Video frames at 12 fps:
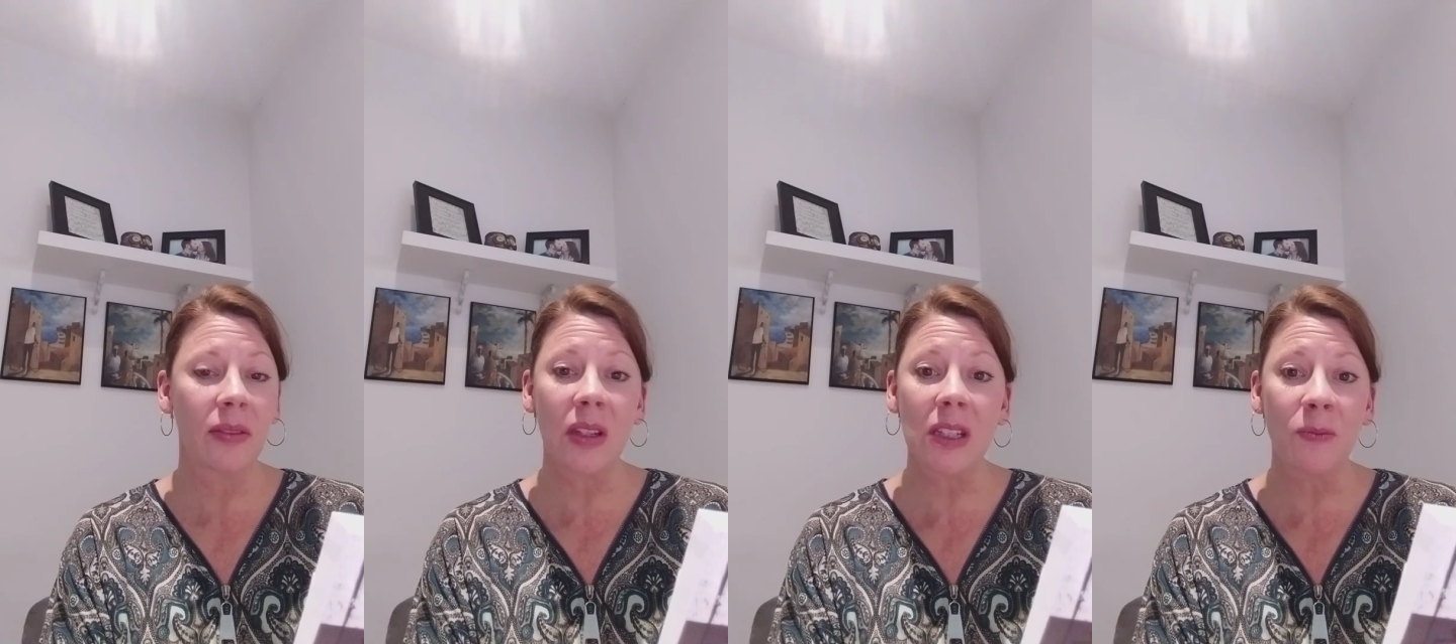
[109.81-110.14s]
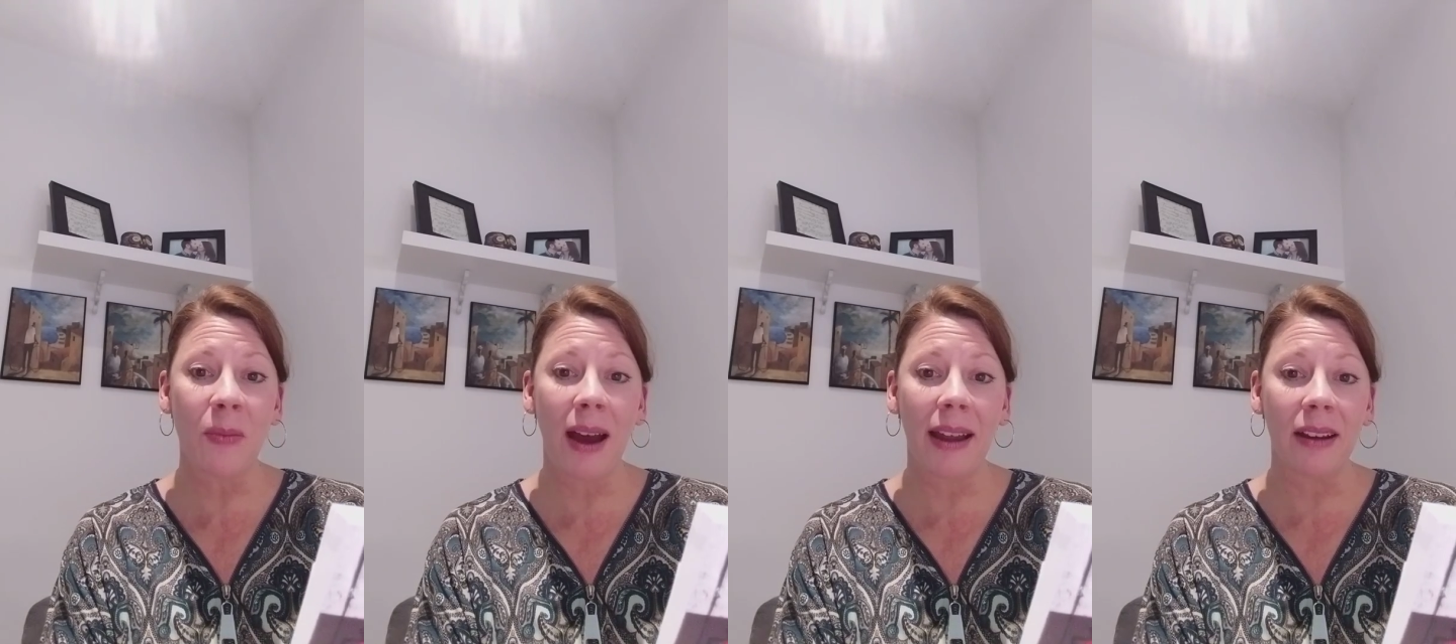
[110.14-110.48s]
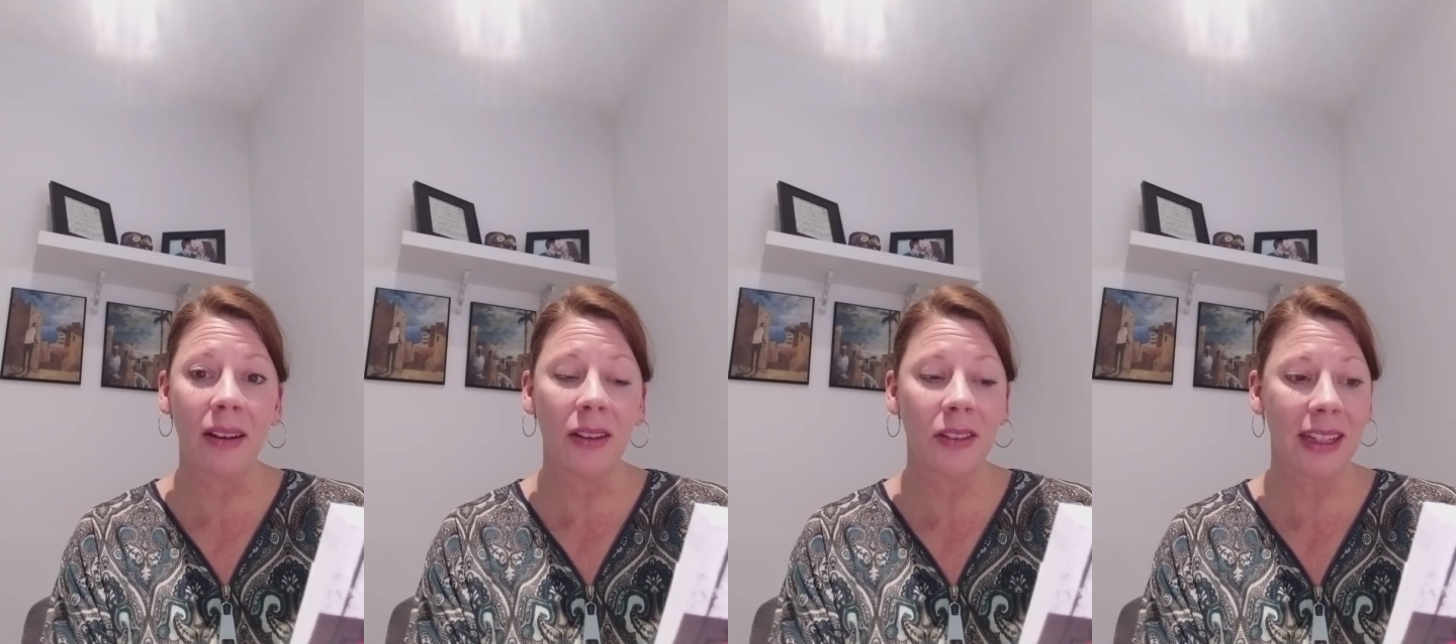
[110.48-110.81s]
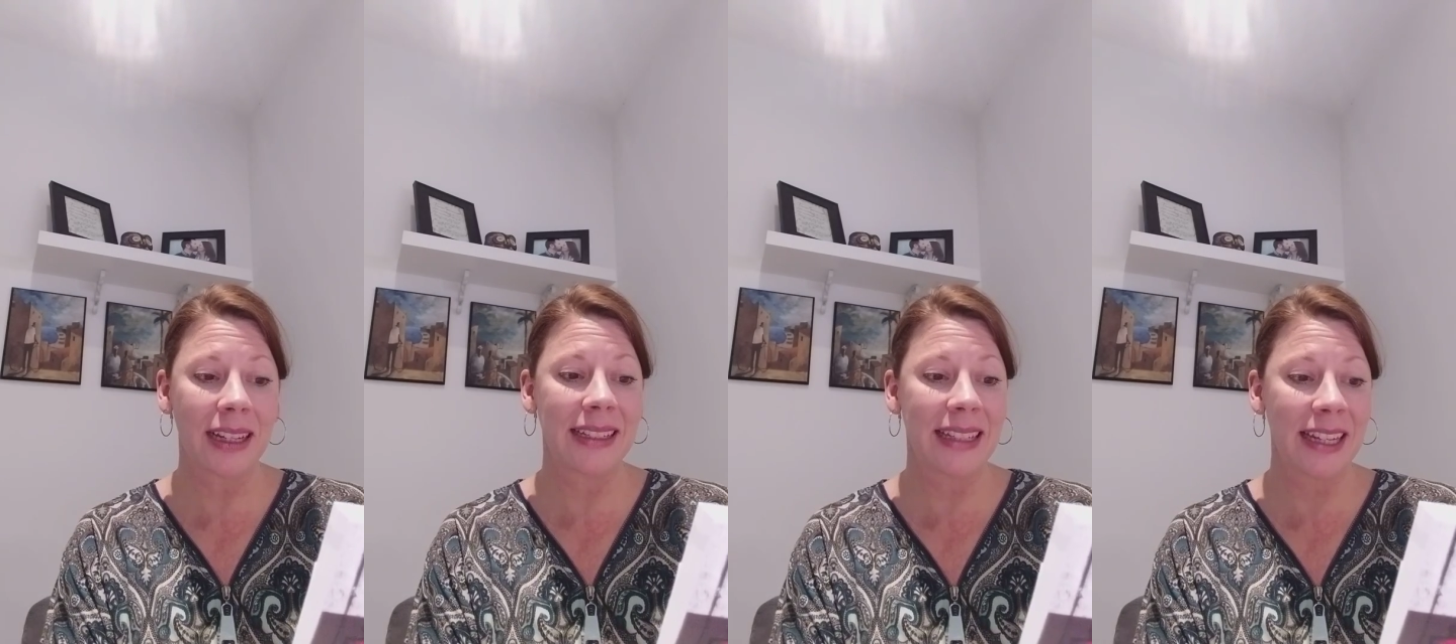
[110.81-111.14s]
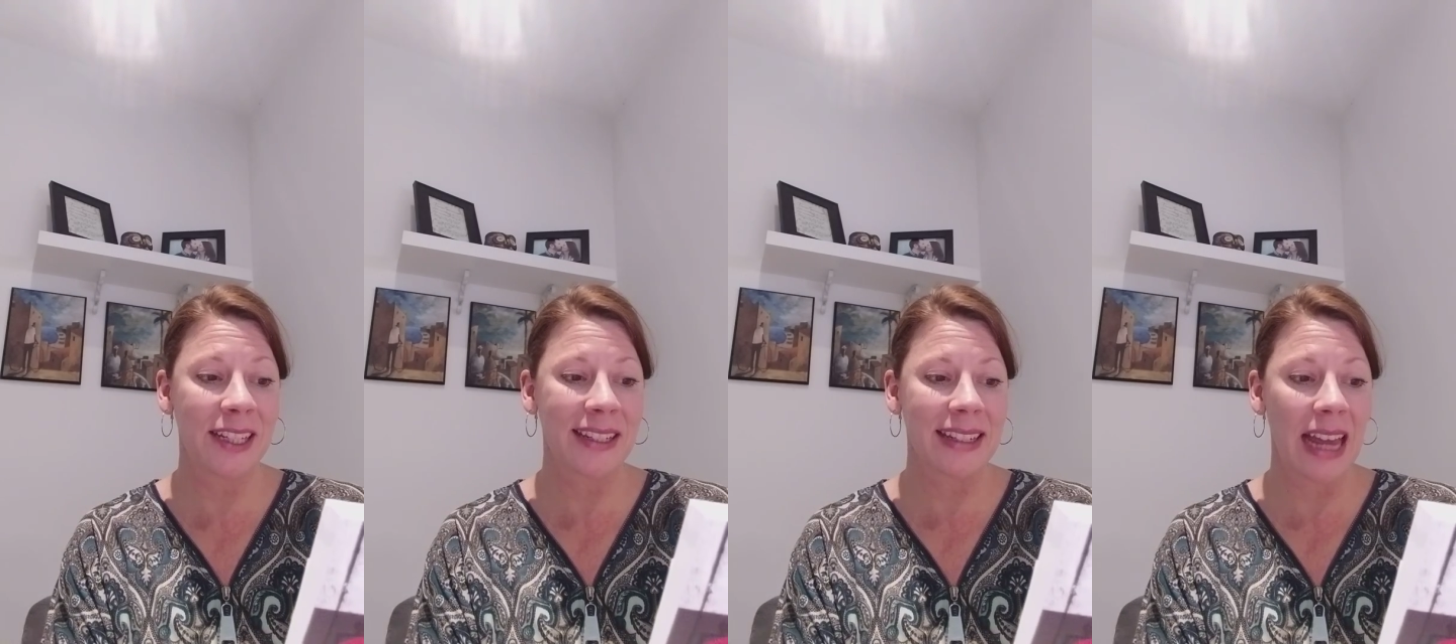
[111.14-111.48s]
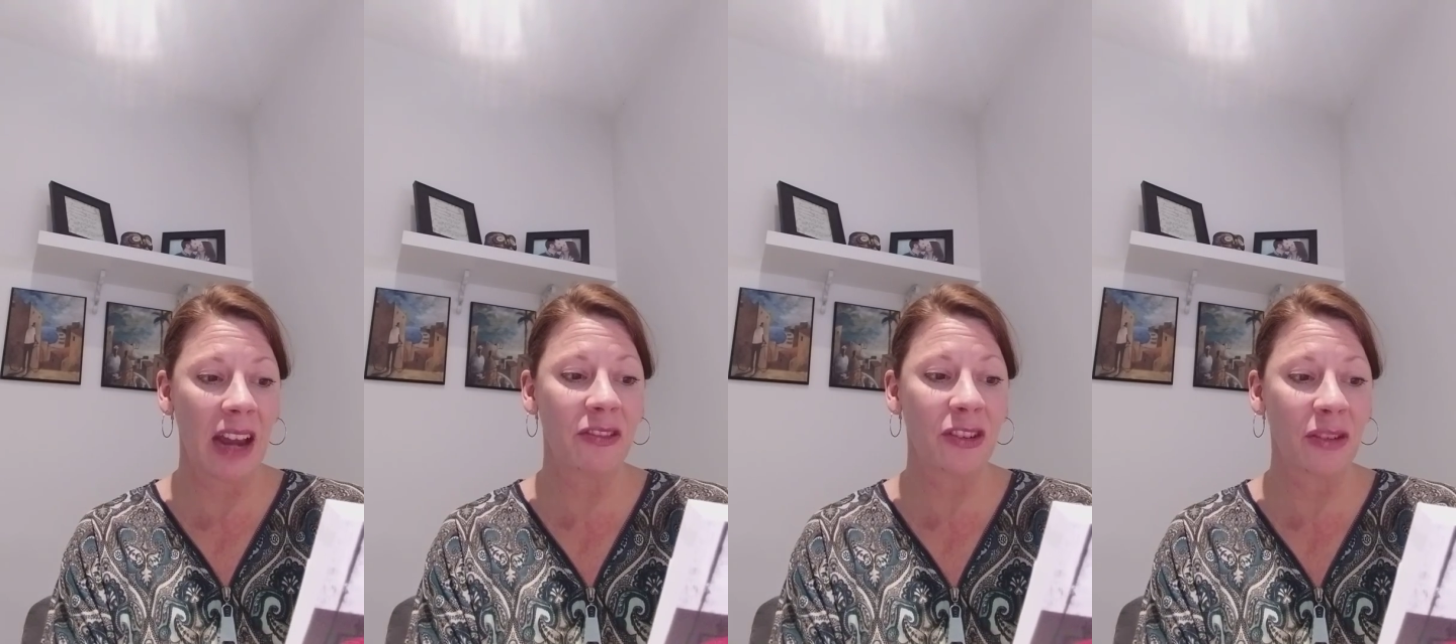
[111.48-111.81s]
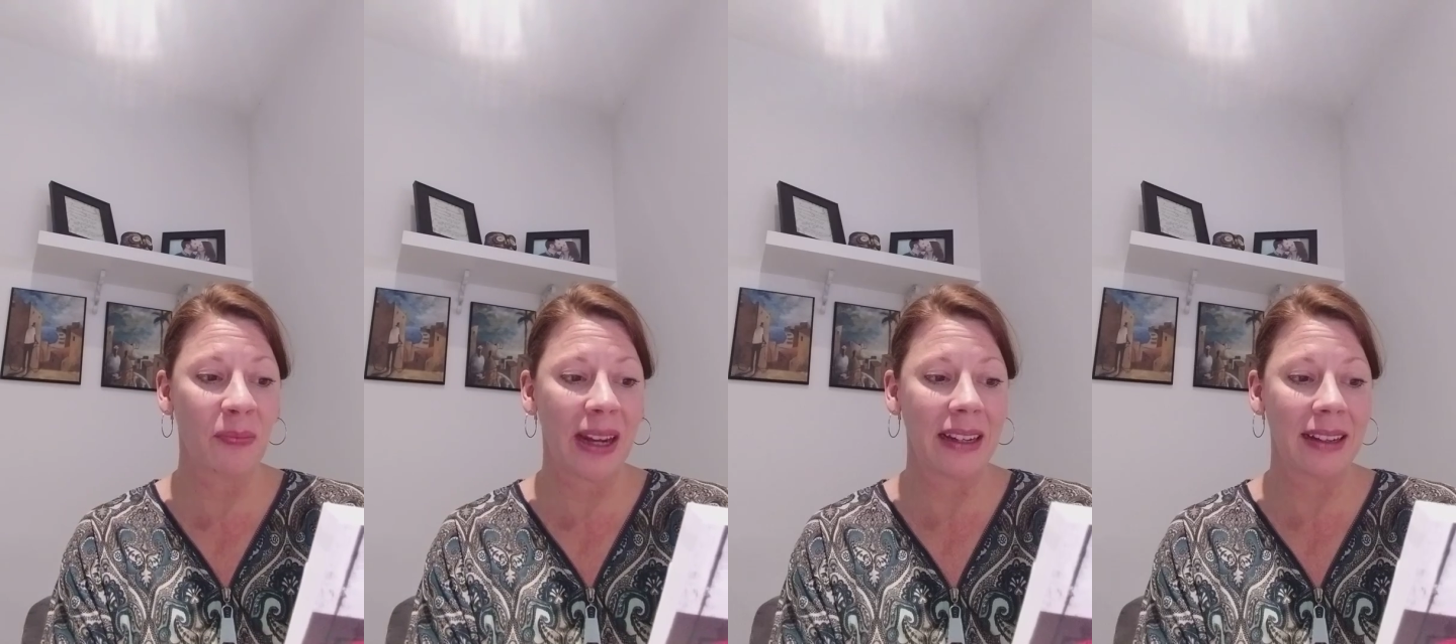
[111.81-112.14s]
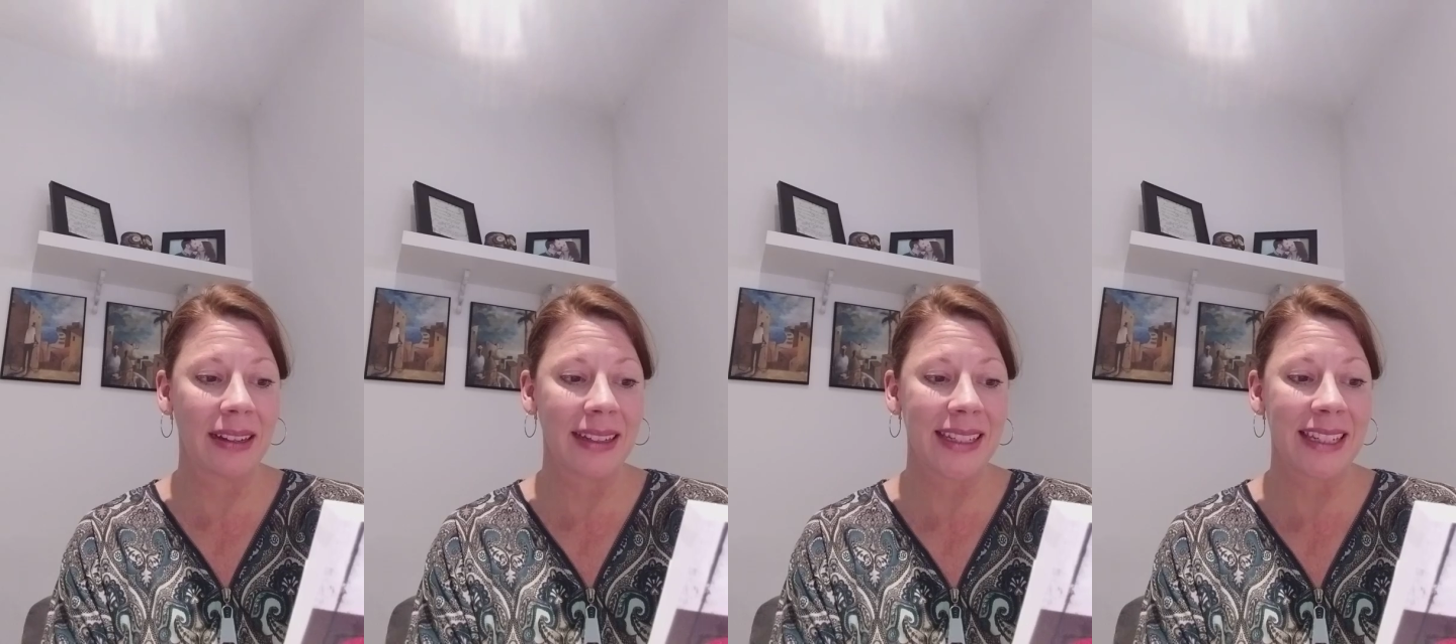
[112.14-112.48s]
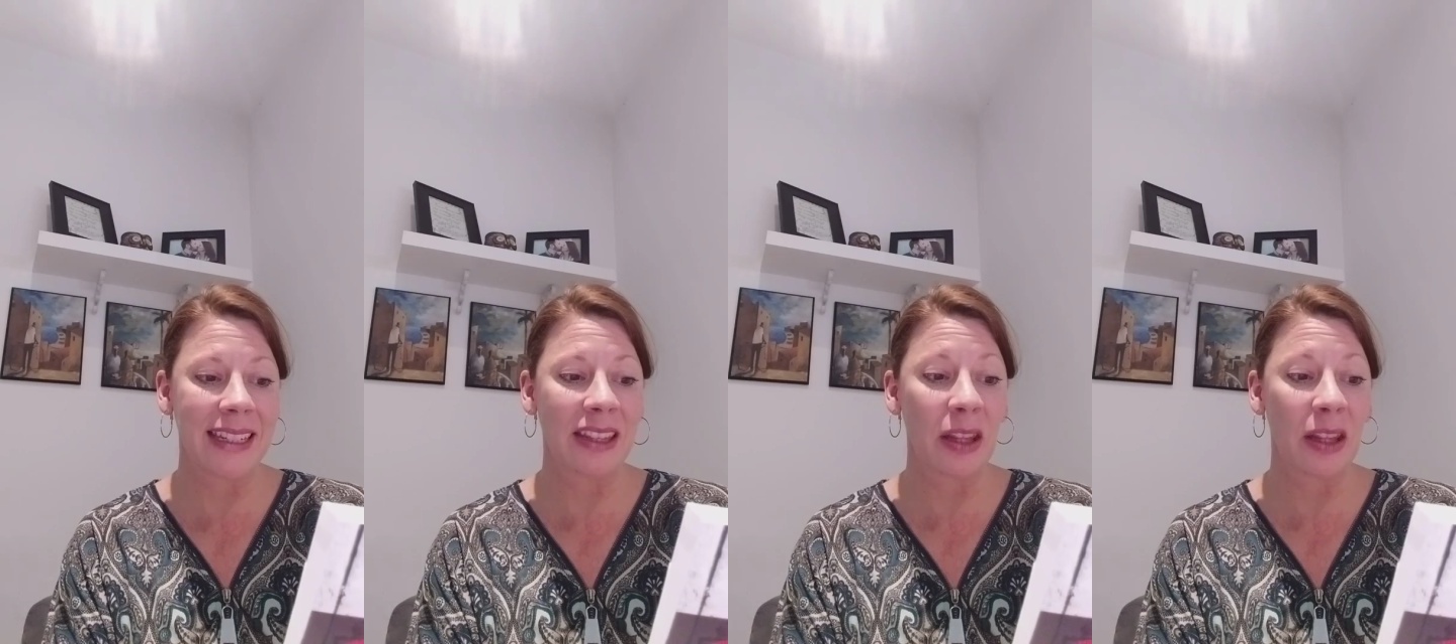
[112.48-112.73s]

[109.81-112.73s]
the smile, the contagious laughter of my youngest,